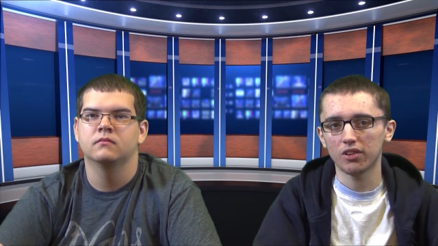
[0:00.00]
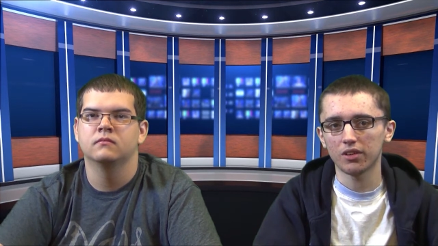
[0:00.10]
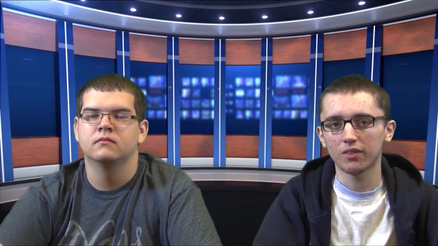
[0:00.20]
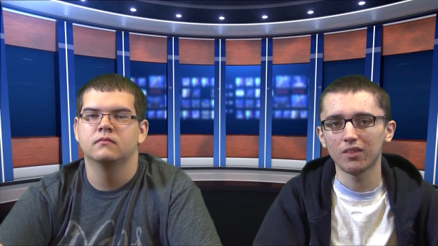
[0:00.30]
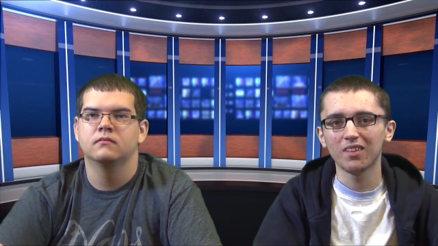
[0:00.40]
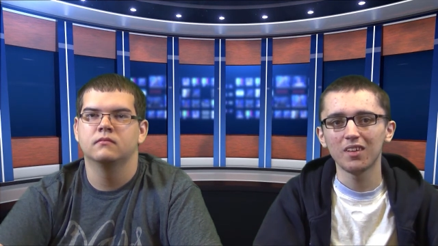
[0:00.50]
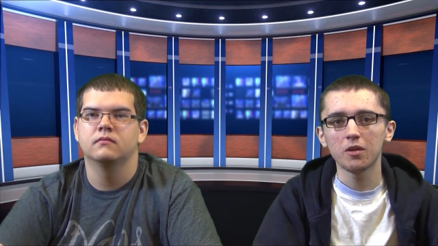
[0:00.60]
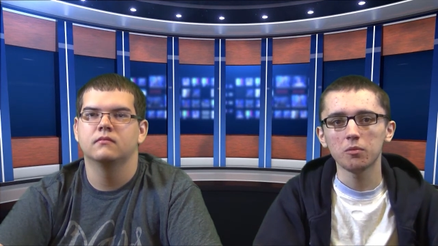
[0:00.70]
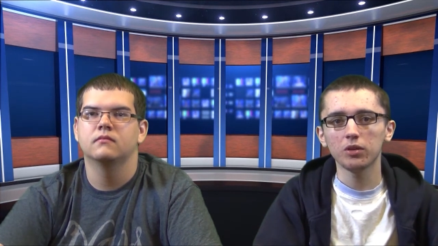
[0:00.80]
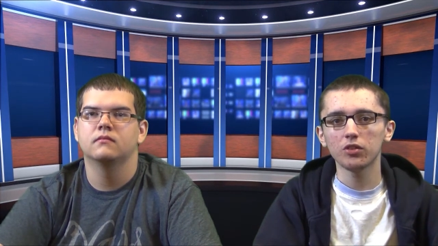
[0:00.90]
Speaker 1: Center.
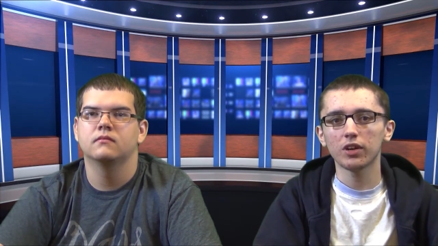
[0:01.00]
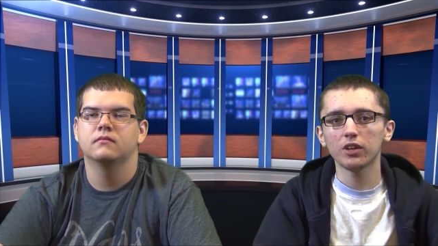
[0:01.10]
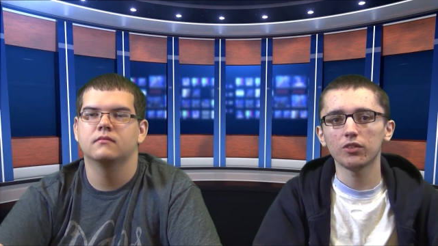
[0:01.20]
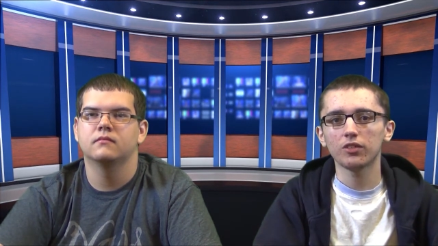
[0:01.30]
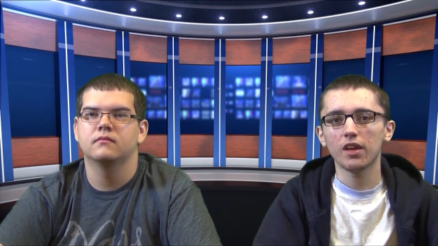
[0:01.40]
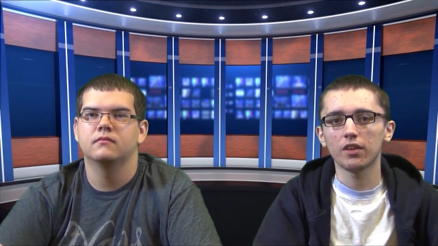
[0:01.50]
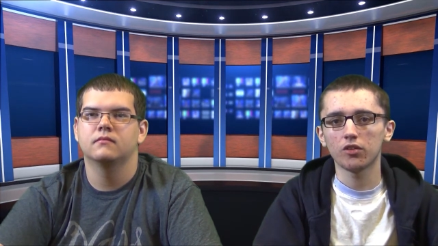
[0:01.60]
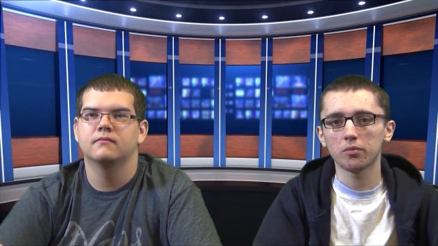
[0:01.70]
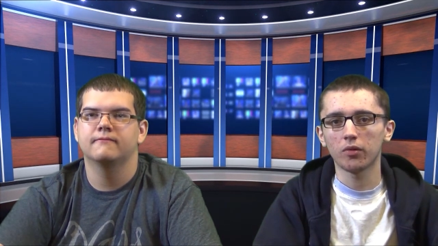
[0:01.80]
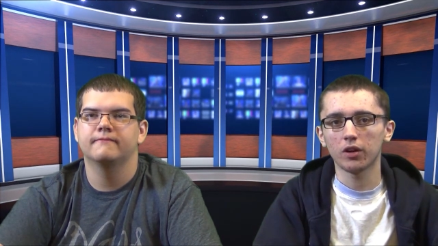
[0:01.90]
Please try to attend
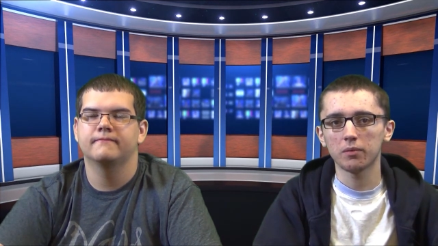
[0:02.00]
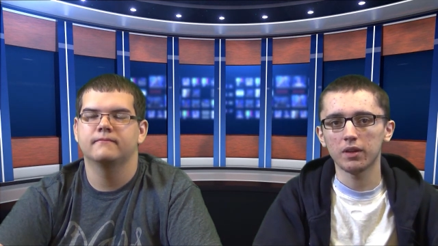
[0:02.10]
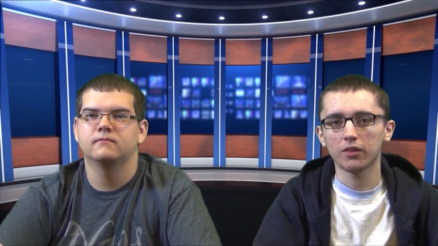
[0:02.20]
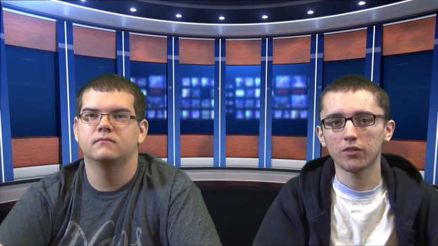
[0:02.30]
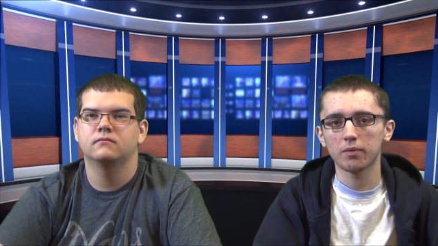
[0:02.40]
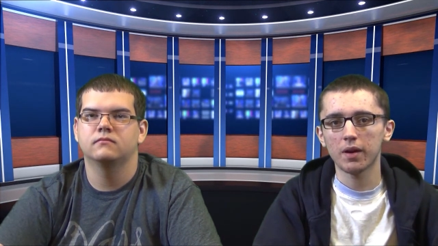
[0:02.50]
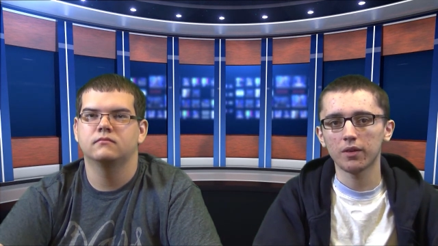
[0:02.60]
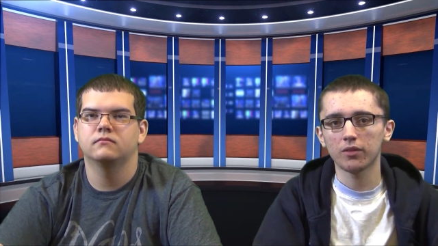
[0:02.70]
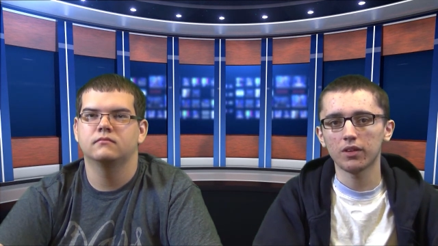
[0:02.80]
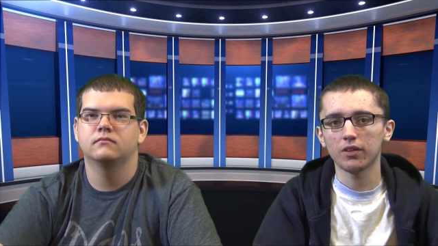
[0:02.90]
this important meeting for
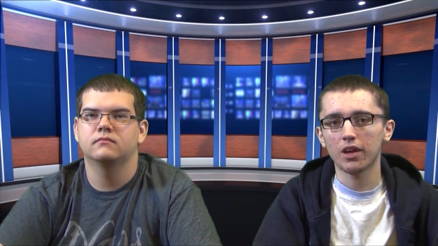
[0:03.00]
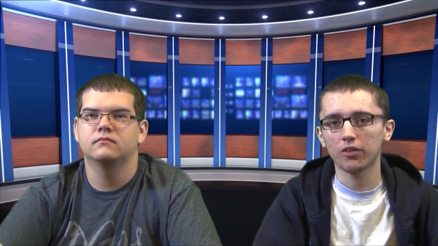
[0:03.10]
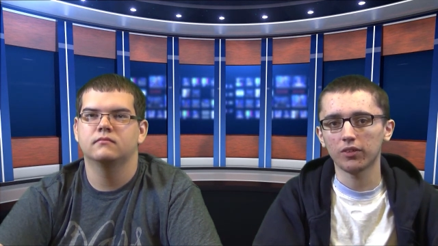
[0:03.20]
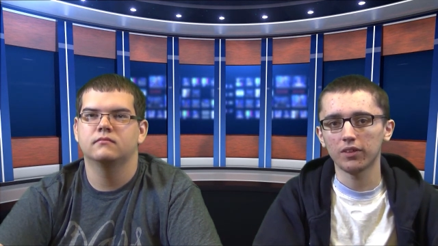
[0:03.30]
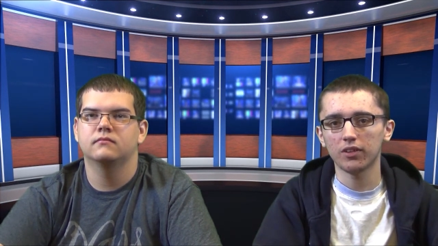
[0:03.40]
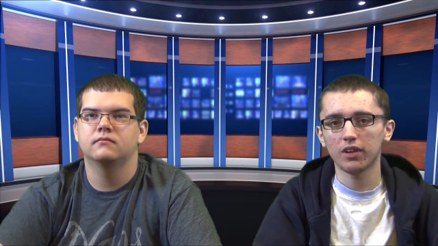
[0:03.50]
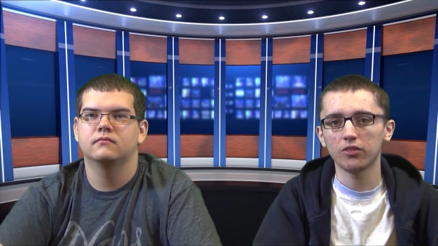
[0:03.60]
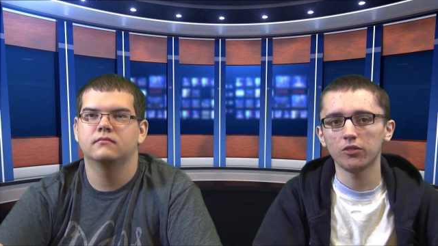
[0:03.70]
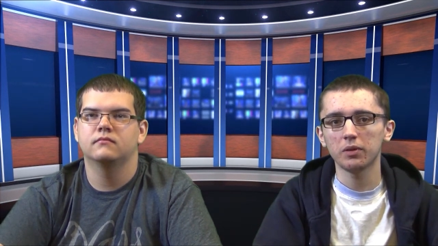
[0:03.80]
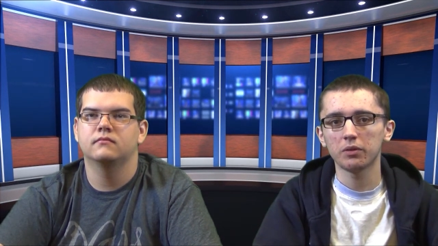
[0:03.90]
parents and athletes
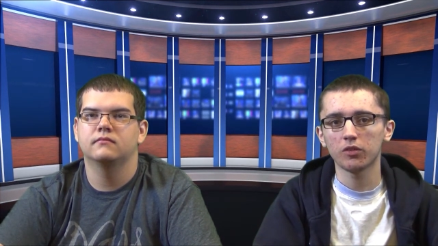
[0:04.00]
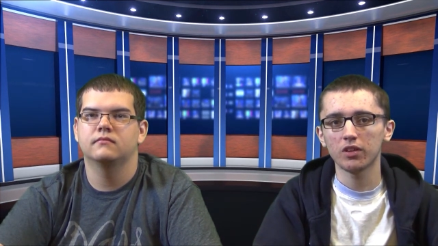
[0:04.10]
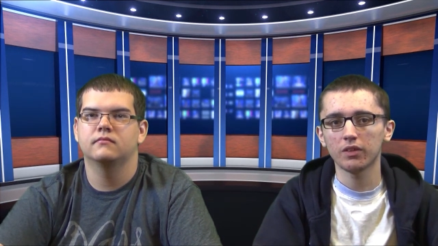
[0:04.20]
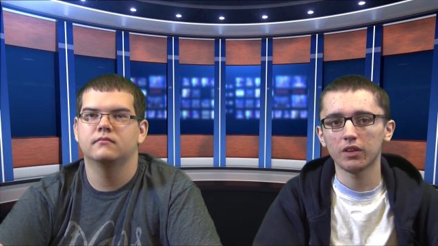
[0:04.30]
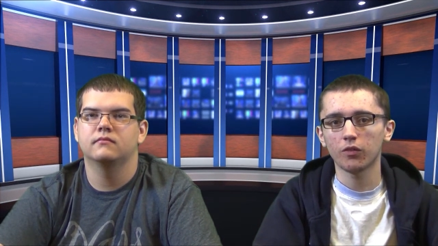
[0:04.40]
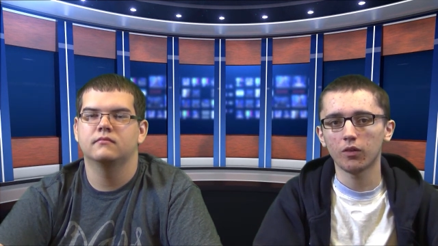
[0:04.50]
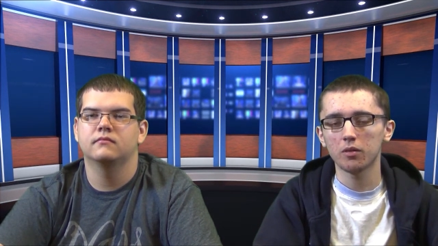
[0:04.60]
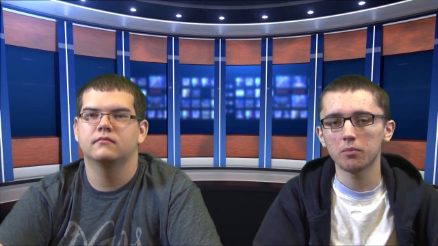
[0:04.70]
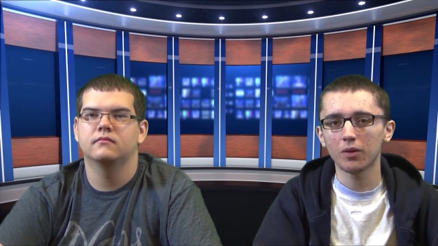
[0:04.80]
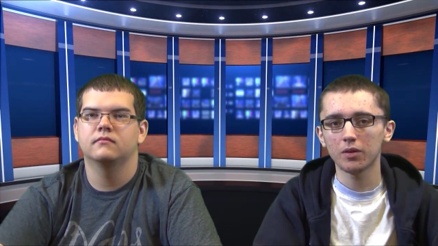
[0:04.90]
as you will be receiving
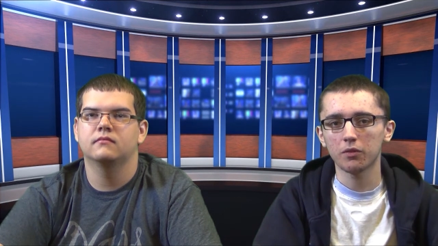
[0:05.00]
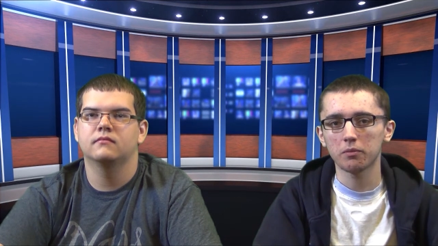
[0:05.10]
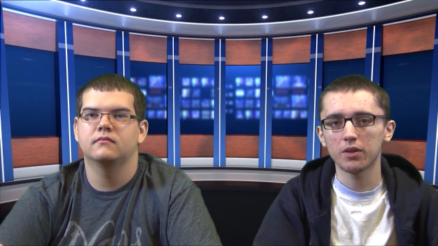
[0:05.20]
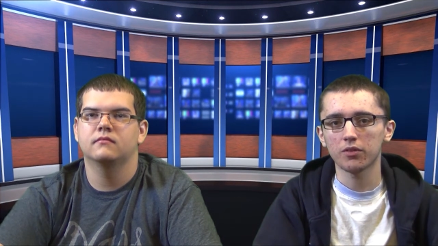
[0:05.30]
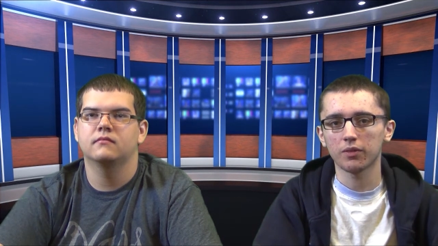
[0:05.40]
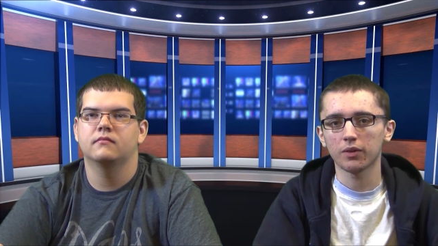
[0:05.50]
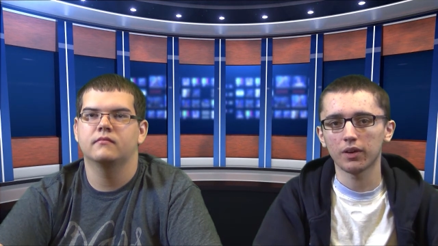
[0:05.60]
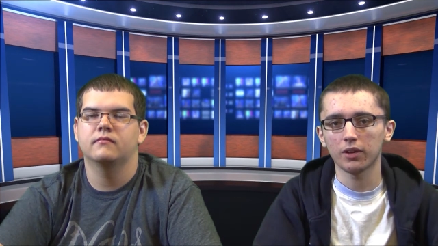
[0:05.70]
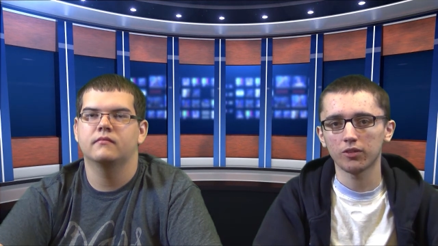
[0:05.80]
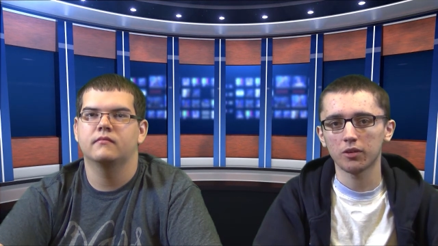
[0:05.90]
inf- important information
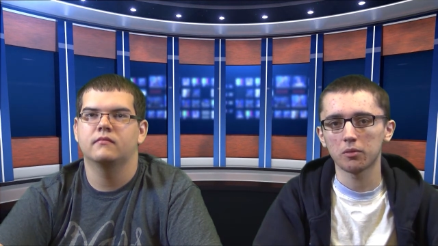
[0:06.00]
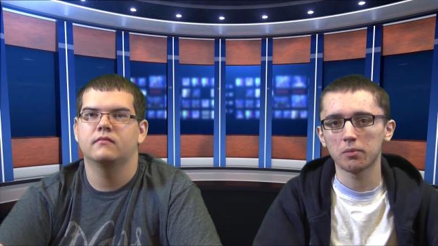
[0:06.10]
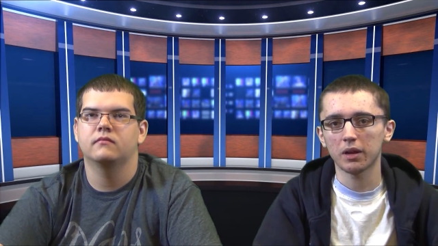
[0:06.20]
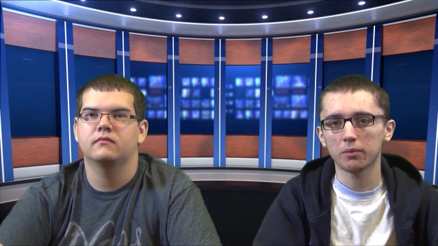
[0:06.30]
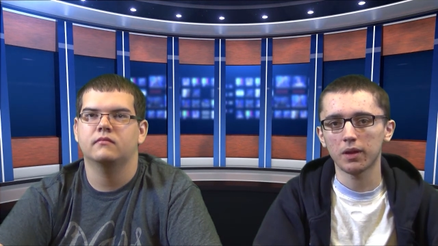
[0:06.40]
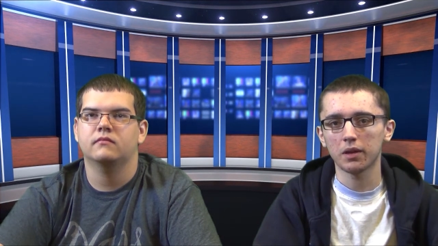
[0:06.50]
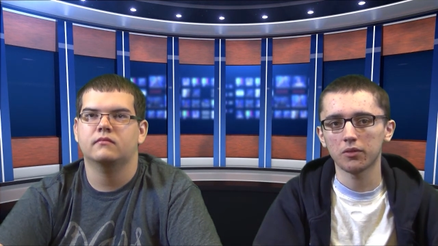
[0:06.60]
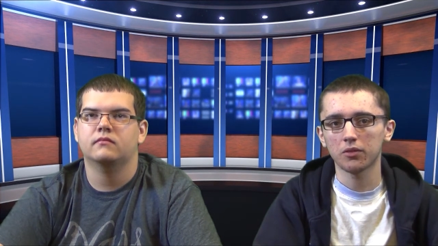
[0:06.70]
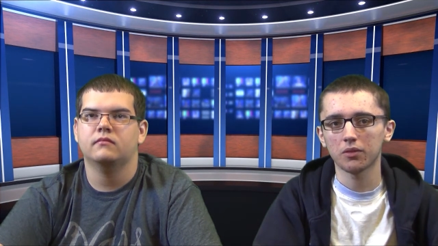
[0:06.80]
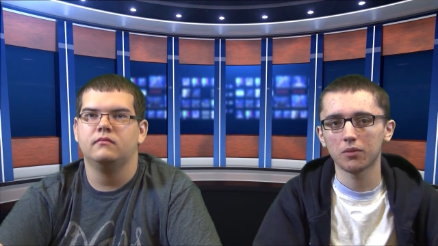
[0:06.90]
regarding summer break
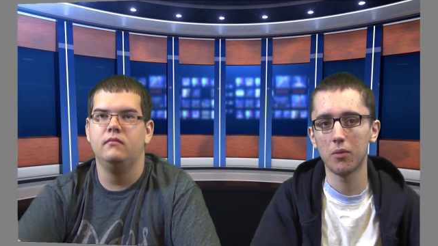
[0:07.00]
plans.